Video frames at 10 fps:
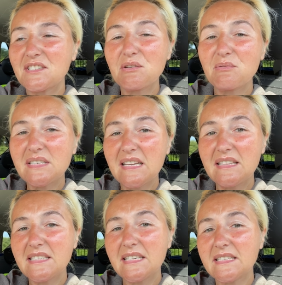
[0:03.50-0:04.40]
Tuesday the
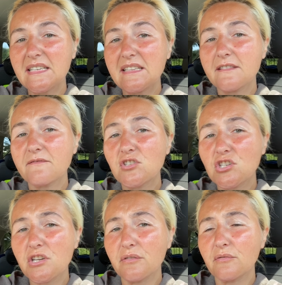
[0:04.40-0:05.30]
16th of
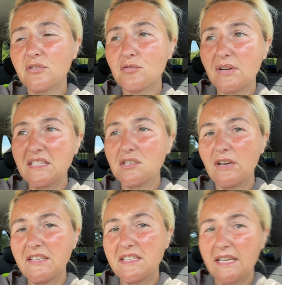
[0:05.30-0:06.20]
June
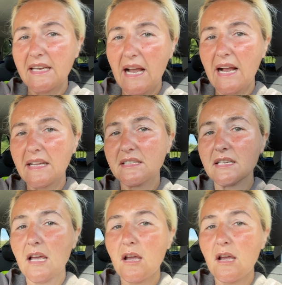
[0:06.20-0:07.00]
2020 and